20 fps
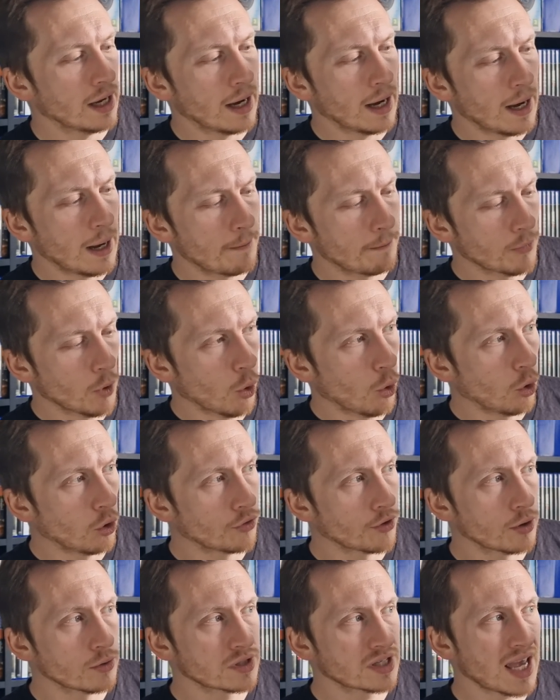Um, all
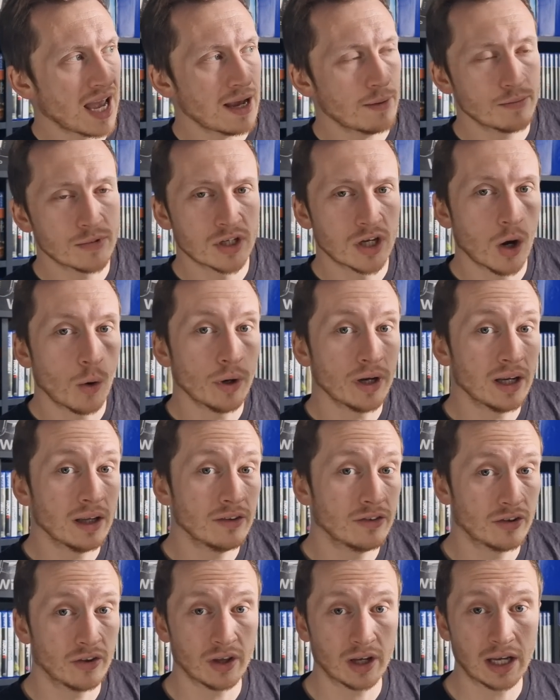those games going
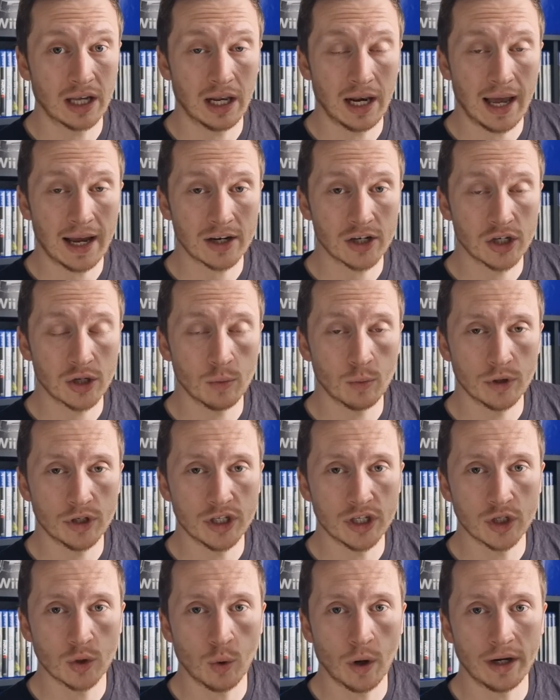into the collection,
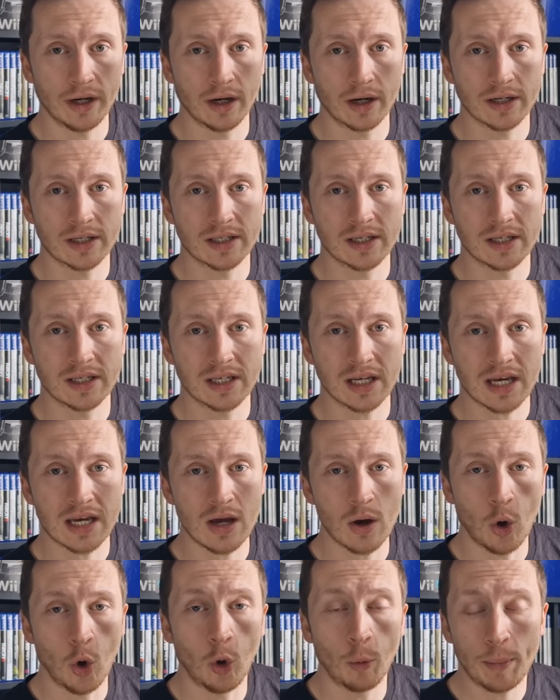which is quite nice to
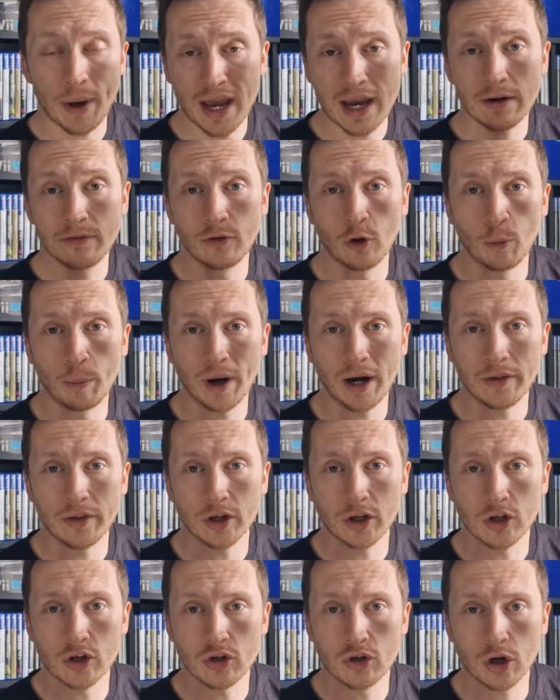see, all paid for by the
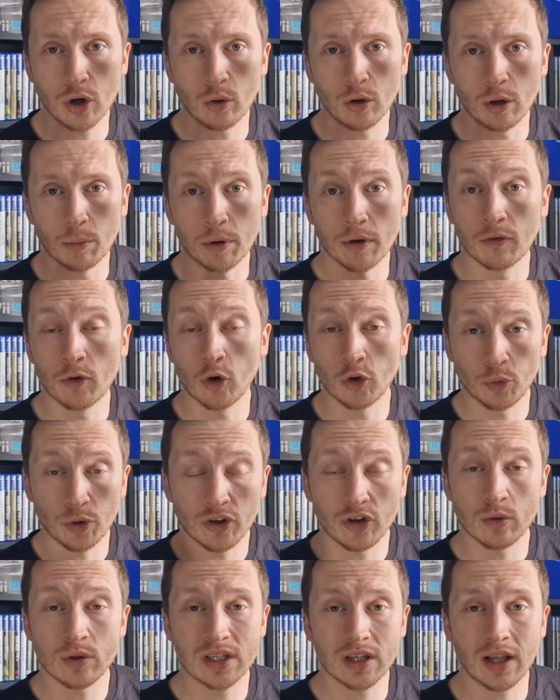controller, but of course we
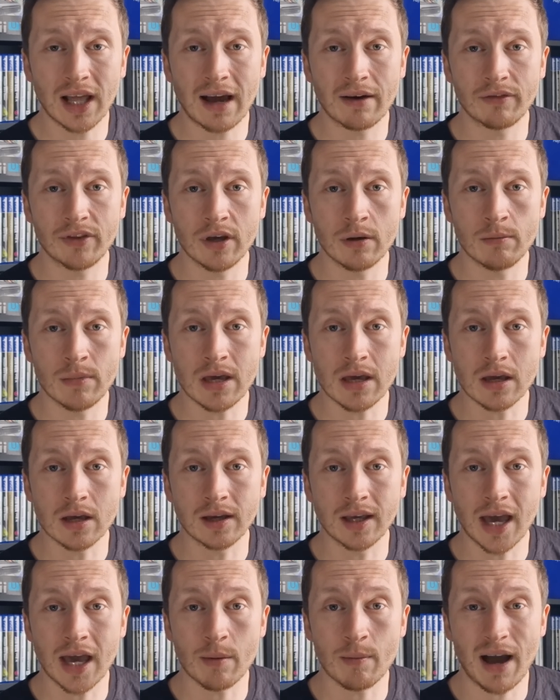do still have the Amiga
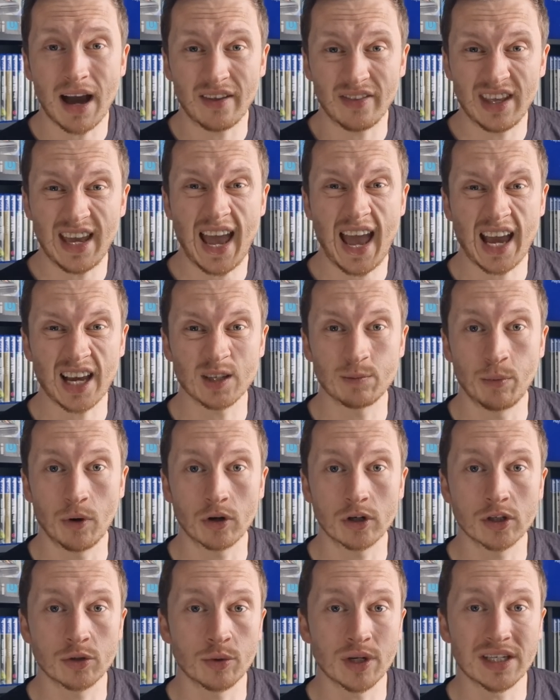game and the
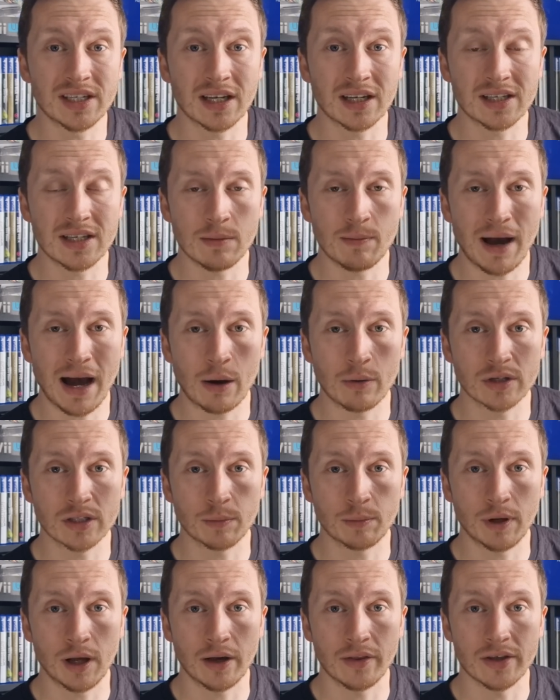Xbox three sixty power
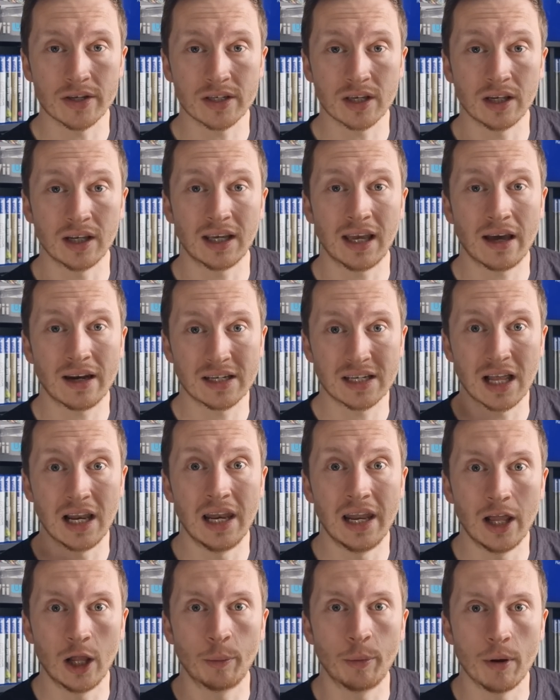supply that's going to get us a
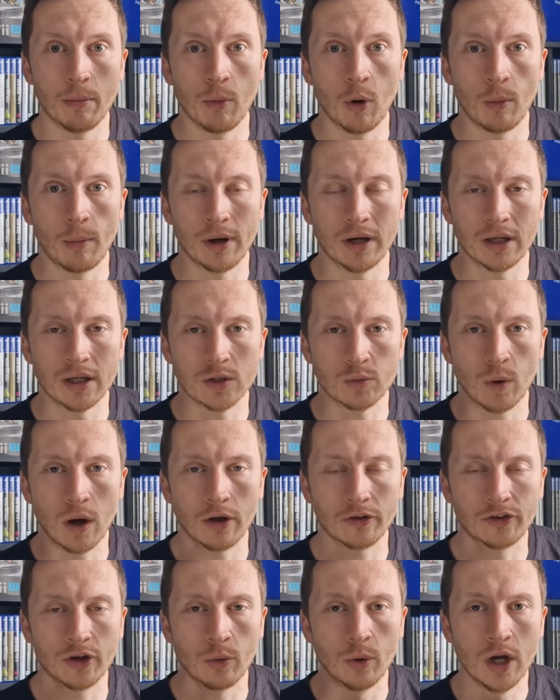little bit more money as
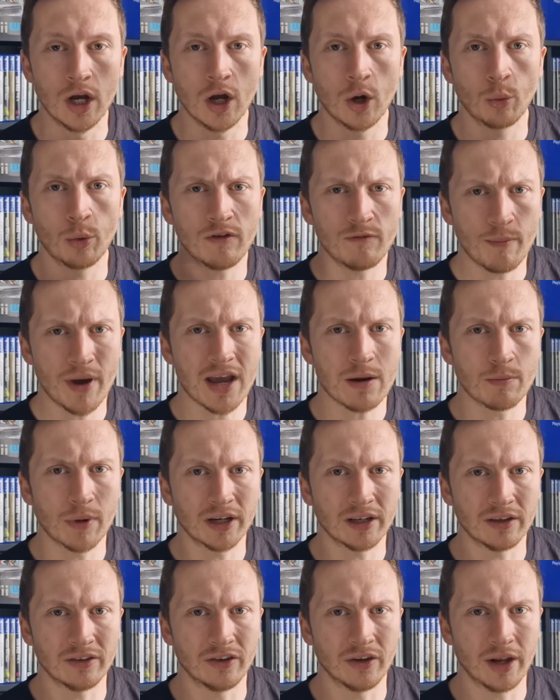well. So we've made
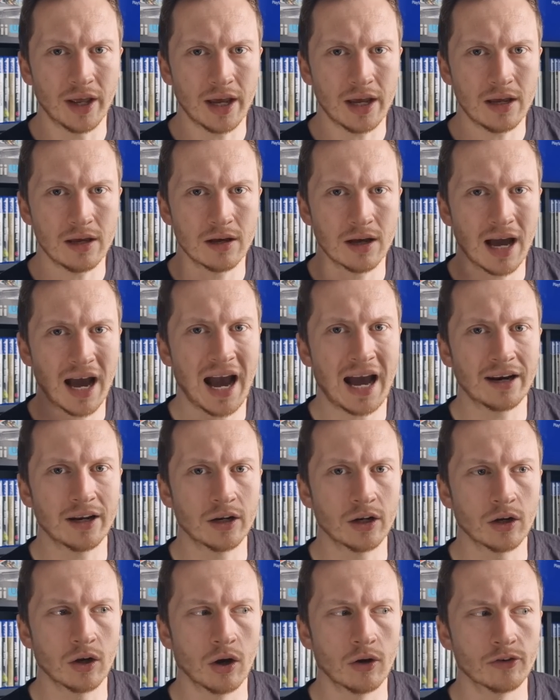money today, added
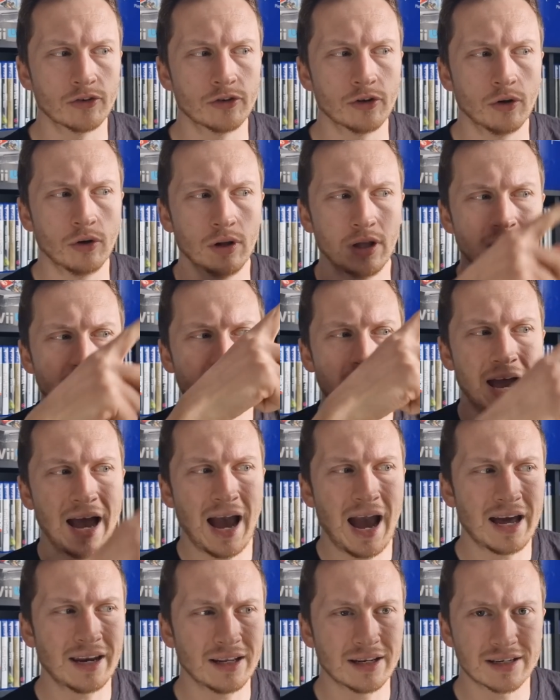a console,
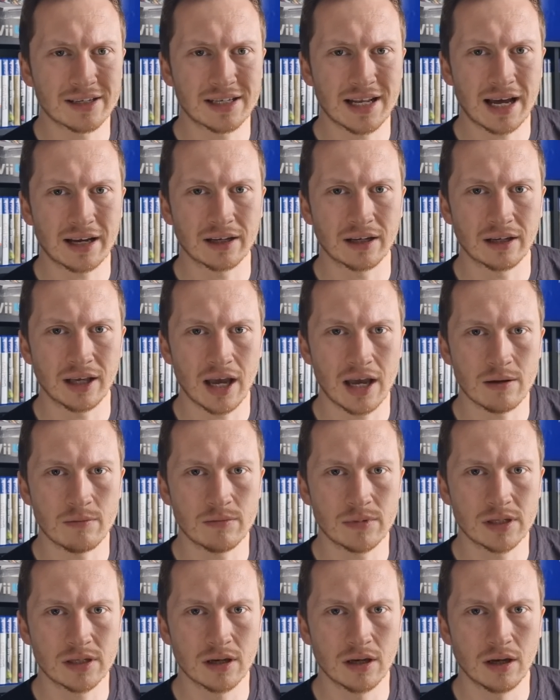added a stack of
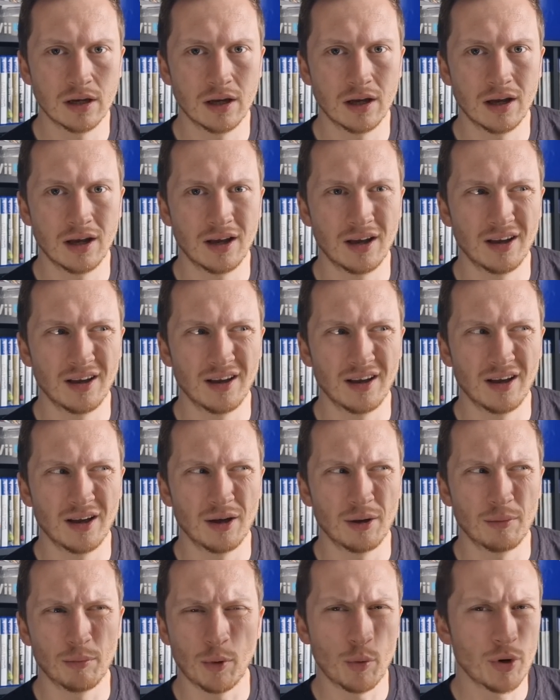games,
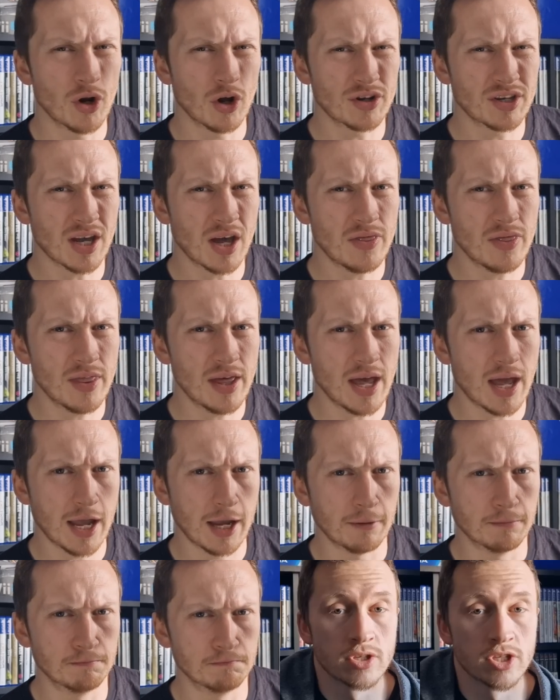but we're not done
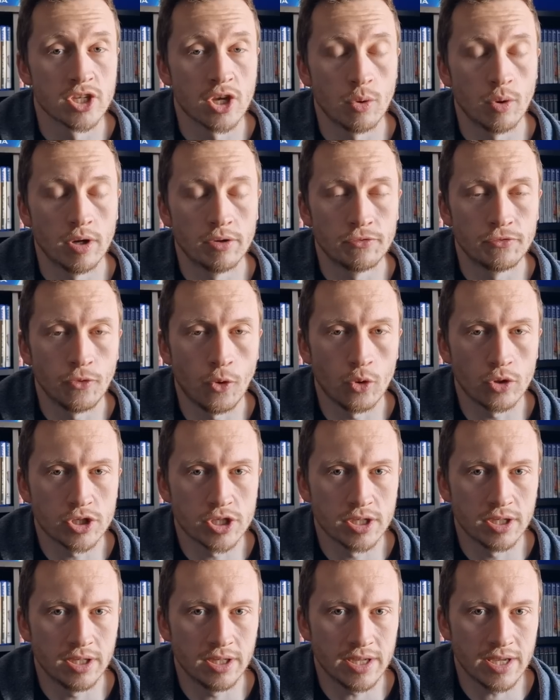there. So
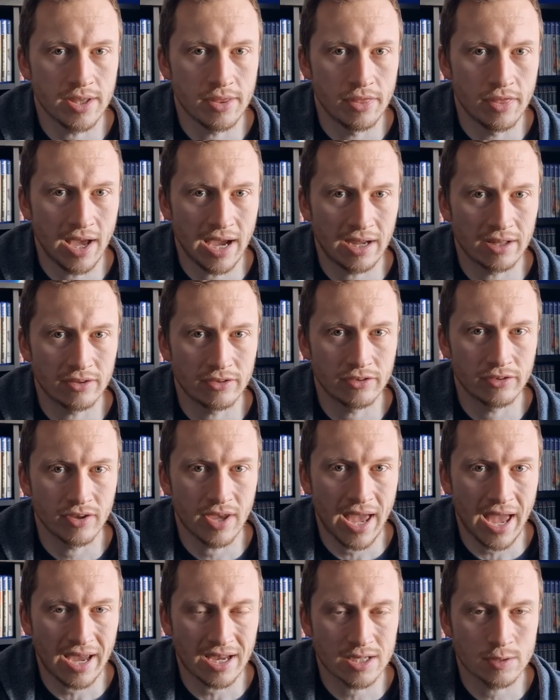unfortunately, that
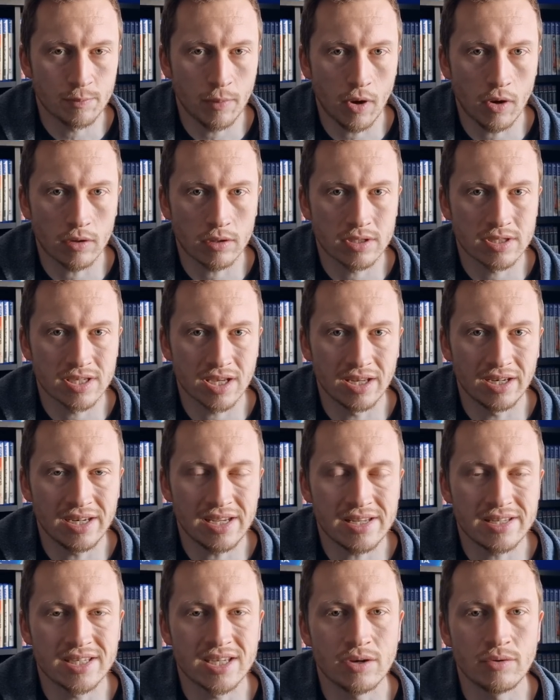Xbox
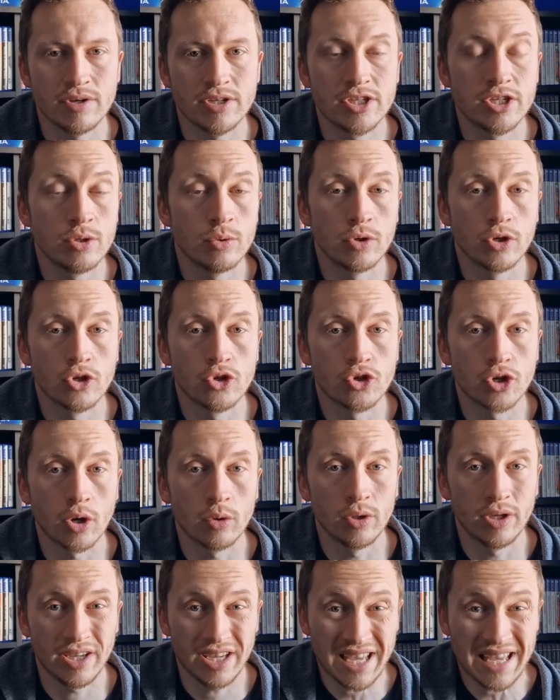Elite Series two
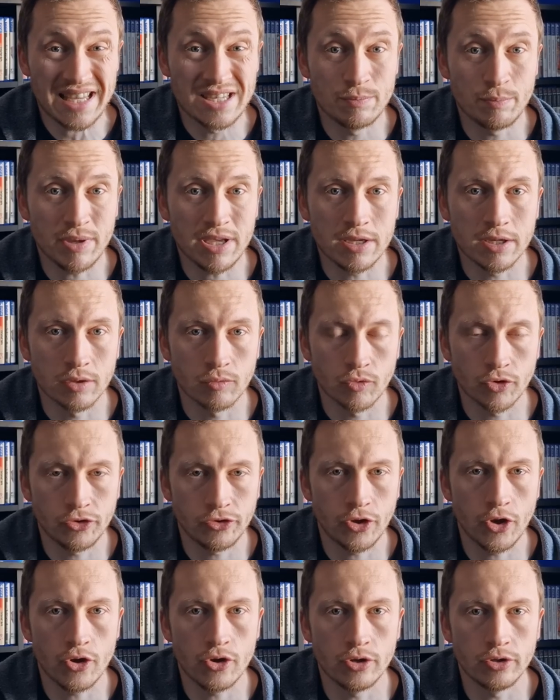controller is being
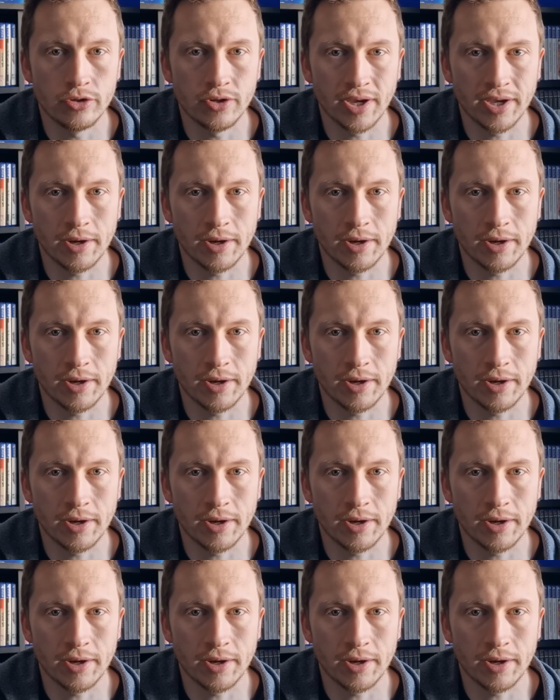returned.